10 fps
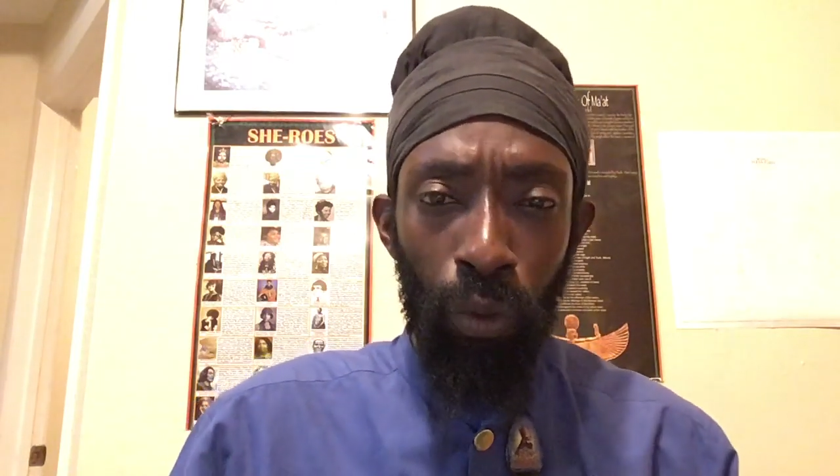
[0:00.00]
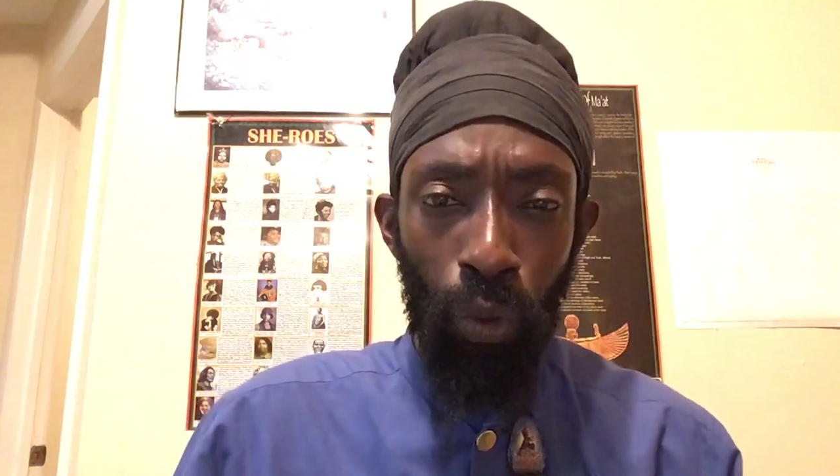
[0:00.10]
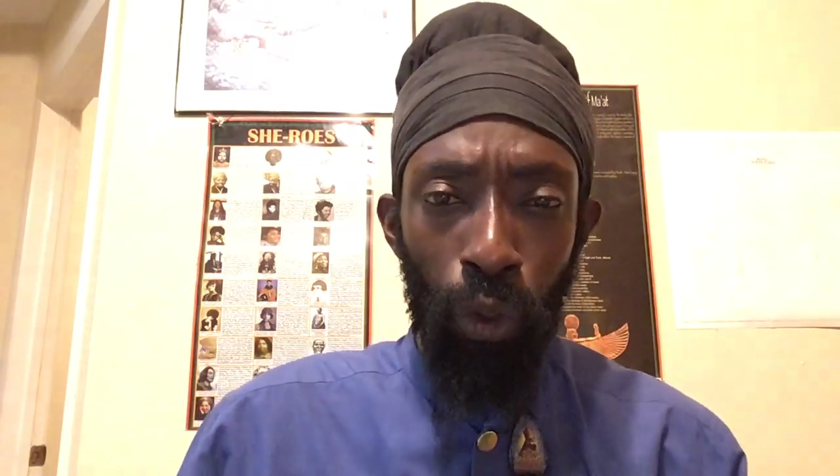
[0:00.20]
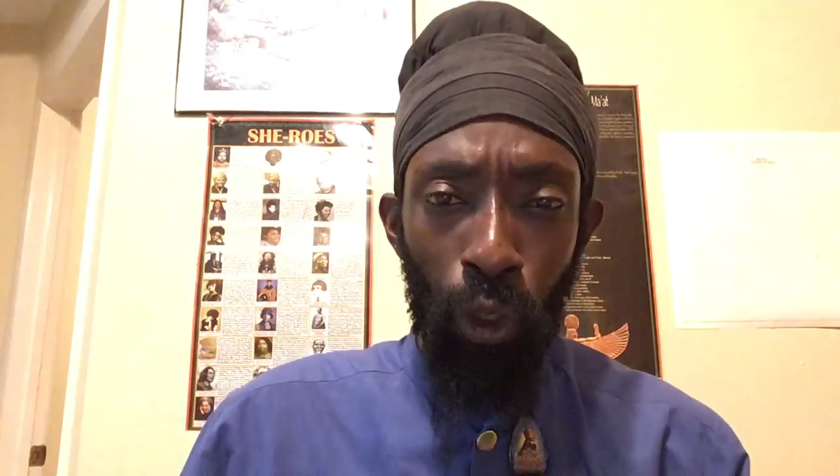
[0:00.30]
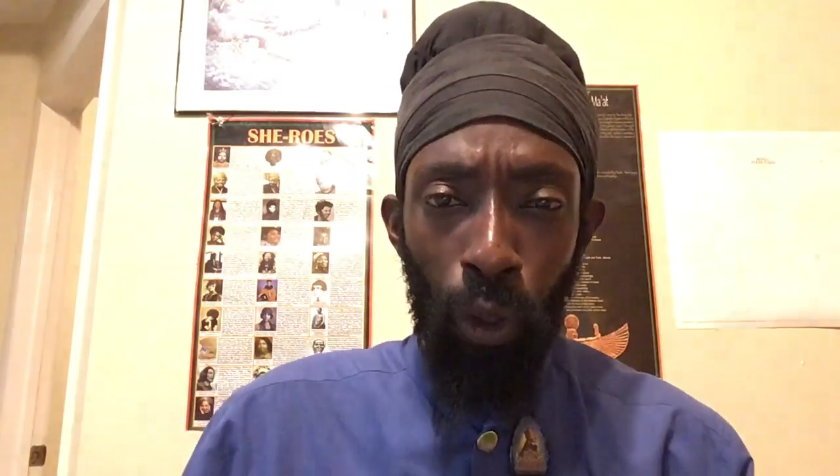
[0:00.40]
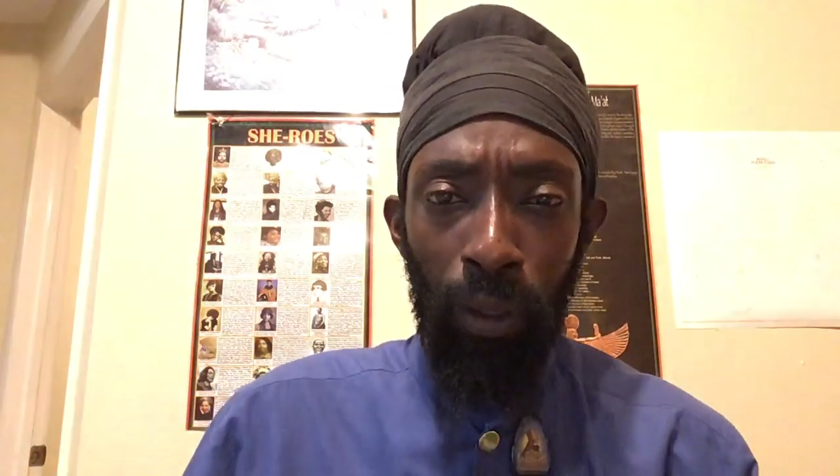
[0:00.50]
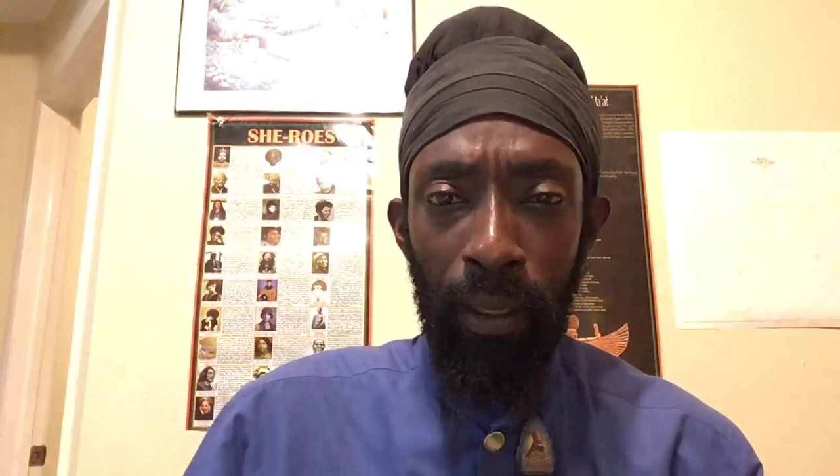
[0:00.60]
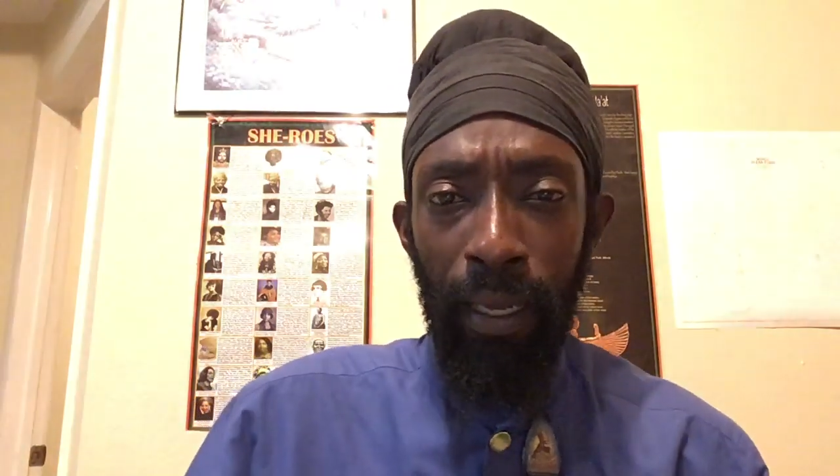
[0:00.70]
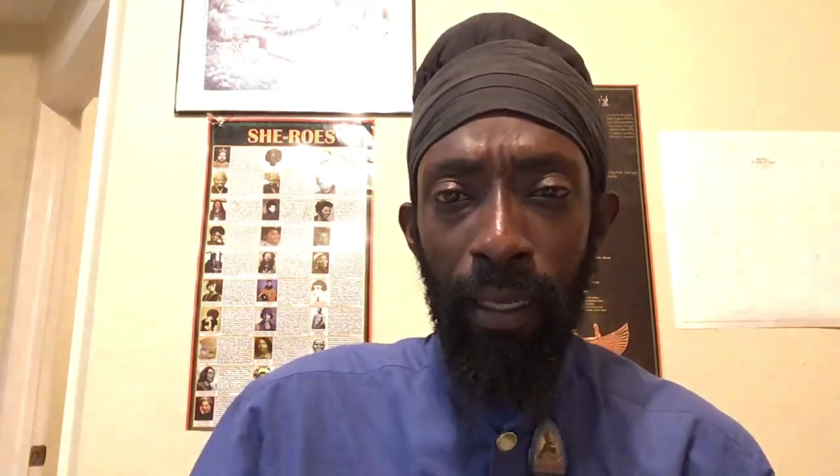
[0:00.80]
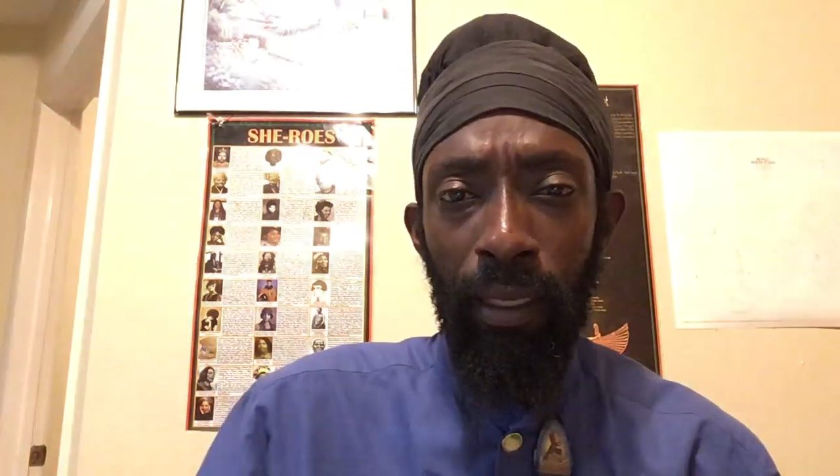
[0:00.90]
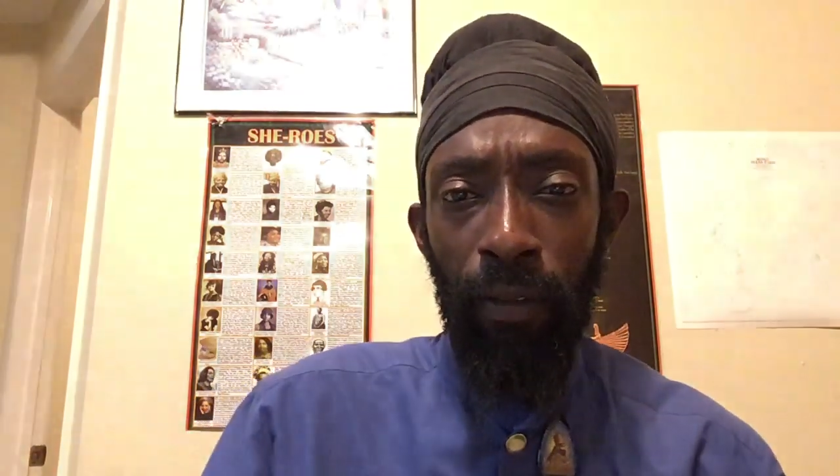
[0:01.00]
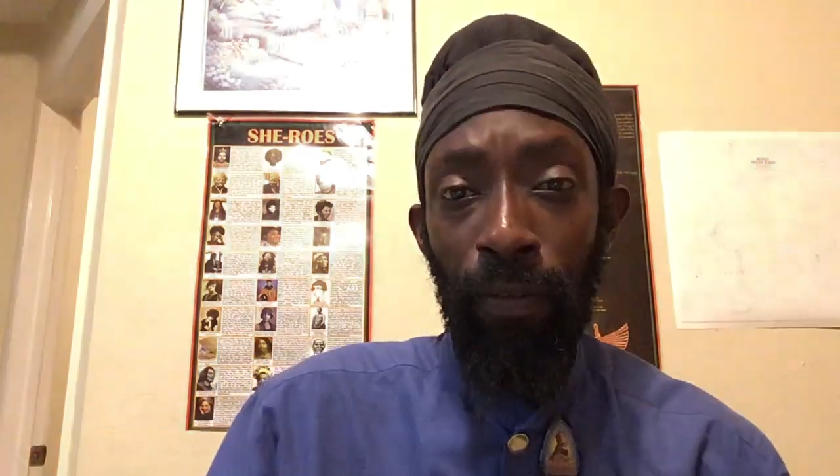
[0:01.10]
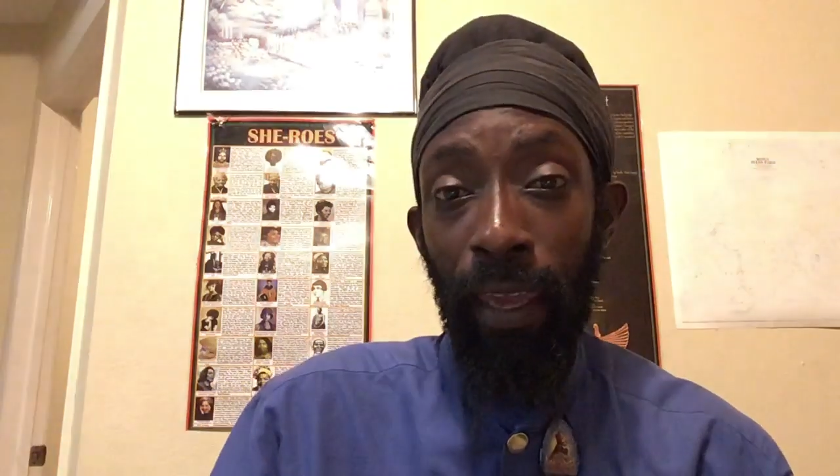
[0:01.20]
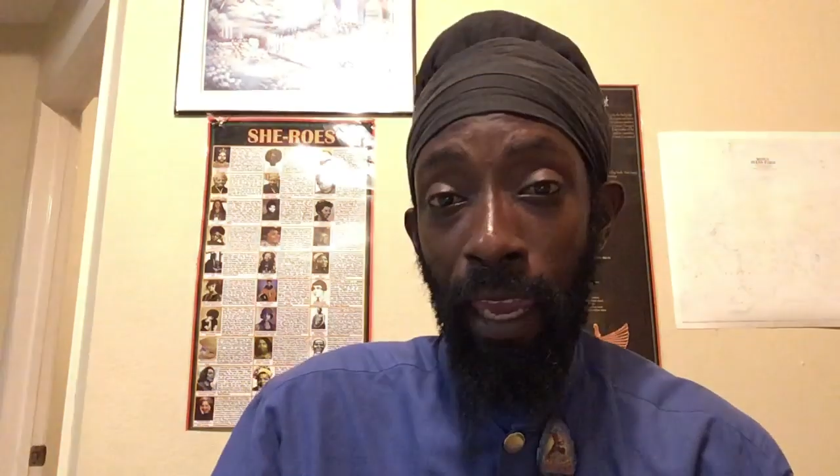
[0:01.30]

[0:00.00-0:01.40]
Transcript: to your native